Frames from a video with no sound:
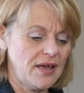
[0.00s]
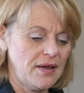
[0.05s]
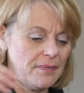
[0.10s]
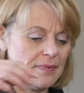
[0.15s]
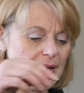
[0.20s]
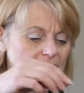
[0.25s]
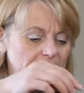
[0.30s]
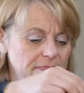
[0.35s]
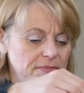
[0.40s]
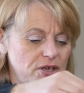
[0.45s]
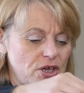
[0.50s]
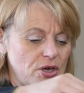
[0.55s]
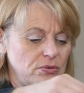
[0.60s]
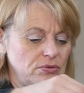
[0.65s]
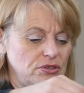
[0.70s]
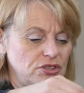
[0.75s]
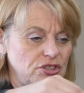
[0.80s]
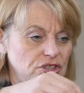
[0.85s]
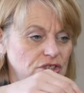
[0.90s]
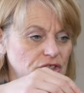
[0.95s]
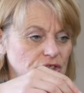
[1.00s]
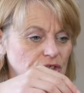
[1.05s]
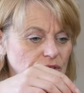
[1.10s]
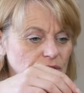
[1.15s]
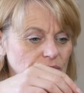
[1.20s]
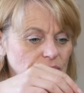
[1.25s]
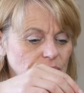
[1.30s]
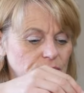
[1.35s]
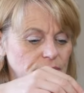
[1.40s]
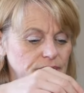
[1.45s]
But I'm going
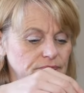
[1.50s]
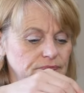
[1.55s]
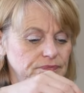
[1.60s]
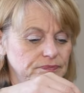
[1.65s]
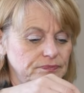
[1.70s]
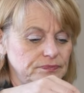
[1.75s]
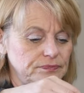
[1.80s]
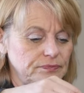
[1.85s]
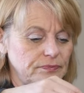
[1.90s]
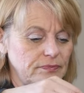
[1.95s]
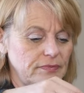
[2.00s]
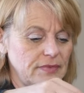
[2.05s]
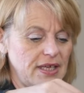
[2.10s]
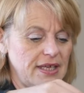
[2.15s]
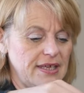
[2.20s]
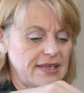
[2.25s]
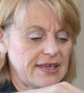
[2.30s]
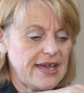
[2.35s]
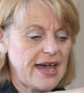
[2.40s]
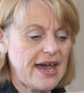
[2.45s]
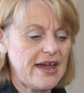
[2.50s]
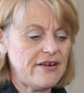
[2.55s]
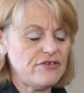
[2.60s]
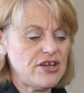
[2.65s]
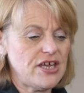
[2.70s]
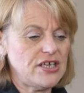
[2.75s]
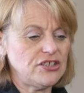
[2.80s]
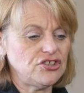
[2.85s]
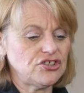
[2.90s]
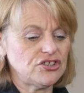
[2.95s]
to
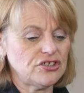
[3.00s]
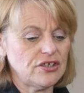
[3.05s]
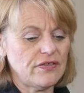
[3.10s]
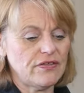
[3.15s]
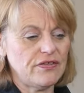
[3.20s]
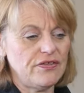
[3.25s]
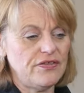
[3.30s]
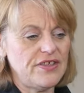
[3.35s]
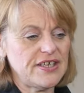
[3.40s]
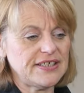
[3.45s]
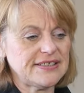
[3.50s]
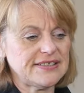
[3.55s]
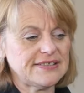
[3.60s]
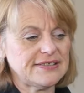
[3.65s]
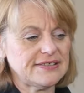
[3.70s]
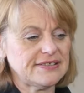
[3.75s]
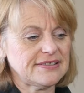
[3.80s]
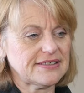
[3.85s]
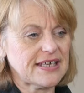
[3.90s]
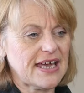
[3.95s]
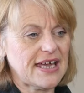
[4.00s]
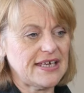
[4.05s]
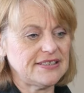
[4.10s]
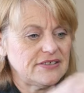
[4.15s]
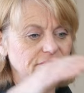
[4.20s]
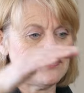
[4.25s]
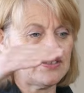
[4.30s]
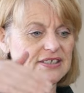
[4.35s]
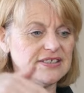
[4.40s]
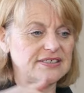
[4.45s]
encourage this side
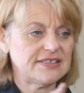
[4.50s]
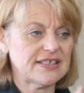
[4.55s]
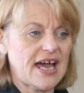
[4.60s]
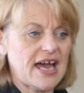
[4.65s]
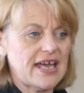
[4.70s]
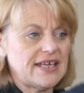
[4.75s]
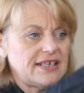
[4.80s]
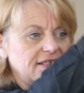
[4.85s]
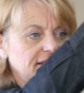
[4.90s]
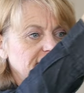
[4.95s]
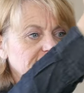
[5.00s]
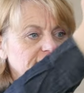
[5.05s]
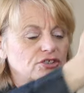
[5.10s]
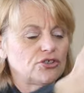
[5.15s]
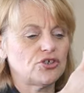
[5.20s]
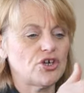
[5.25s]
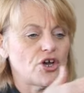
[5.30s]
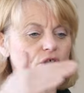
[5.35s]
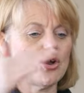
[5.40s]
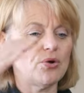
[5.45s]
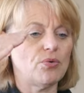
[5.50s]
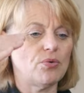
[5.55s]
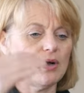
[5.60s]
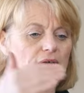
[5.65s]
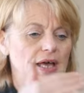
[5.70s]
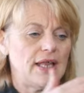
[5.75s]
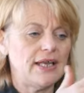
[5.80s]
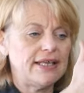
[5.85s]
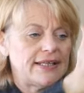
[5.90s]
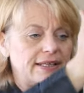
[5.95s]
of the design to go
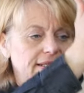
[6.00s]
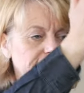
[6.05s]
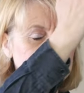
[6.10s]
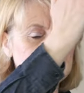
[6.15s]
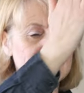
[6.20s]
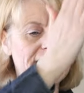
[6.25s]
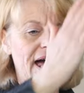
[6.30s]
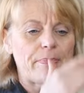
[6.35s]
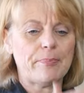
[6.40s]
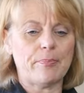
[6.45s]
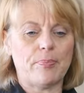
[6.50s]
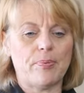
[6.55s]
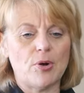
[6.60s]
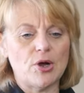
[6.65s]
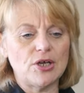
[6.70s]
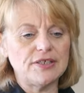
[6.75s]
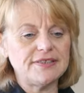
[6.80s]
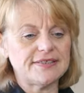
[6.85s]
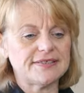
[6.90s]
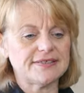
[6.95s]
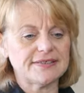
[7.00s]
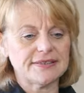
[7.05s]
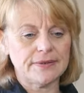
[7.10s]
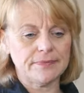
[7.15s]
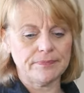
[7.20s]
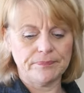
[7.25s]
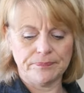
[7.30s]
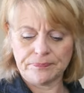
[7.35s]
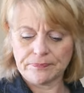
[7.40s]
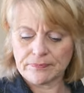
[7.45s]
a little upwards
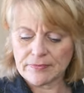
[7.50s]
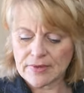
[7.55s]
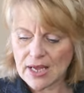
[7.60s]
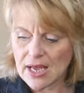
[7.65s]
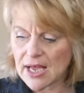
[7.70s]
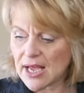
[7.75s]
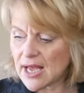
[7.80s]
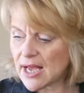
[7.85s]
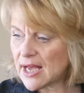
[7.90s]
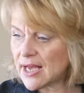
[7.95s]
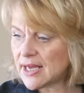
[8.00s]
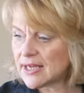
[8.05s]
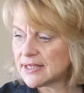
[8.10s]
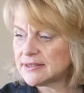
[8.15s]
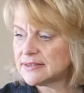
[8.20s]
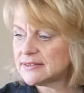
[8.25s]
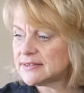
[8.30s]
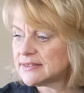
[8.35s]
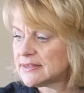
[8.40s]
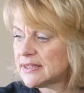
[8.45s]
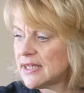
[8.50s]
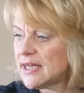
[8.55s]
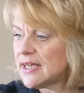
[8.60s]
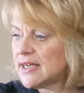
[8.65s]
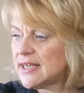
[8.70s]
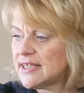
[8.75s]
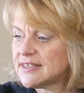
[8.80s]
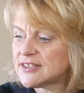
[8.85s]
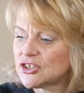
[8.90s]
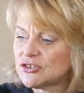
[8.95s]
and
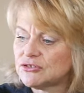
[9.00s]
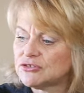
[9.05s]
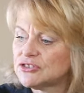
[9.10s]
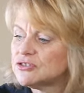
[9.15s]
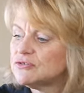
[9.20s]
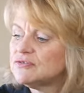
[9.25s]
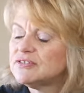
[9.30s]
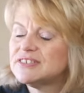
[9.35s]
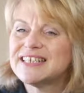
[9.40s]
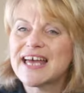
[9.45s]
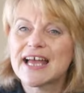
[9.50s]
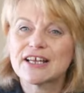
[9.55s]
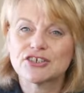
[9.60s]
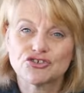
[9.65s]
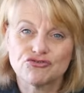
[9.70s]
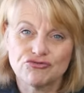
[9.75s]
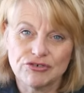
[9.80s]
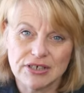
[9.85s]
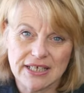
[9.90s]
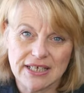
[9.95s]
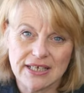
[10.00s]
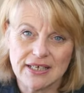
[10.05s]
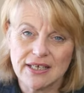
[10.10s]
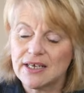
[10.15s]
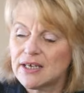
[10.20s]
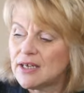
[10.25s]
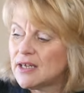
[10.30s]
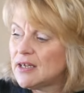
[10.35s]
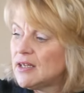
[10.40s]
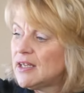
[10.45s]
it's going to naturally
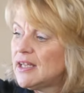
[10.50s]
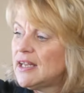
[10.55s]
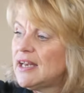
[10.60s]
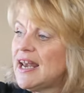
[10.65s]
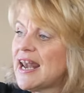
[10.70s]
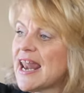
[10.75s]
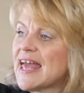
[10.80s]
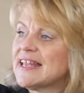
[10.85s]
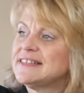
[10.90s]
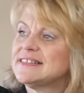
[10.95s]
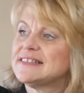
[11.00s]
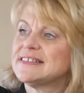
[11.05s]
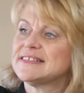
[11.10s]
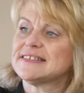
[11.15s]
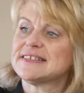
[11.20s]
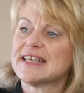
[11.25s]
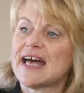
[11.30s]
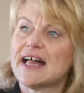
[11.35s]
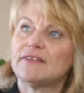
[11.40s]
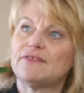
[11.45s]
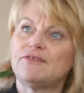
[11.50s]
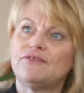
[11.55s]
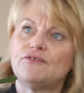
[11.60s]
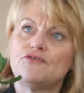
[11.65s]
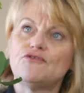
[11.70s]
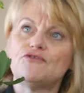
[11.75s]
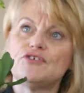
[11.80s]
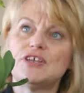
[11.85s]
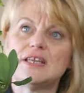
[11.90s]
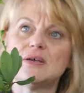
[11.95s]
lend itself
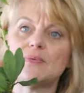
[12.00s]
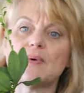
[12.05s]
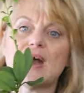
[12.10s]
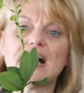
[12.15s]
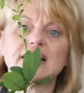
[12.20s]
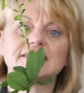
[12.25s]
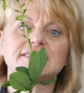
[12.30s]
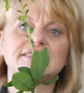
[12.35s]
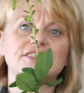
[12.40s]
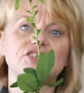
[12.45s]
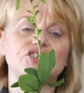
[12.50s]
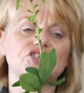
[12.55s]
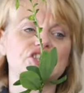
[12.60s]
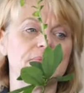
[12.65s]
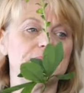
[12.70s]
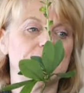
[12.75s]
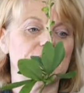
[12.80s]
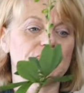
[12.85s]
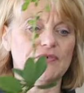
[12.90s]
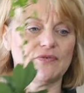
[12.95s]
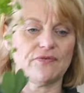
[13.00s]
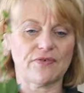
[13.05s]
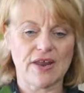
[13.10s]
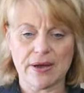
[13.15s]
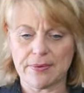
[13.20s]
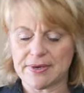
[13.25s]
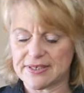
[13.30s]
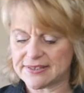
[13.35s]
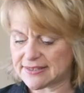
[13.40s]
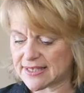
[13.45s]
really well to the shape of the
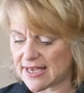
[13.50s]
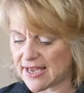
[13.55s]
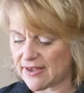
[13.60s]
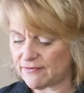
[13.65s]
flowers that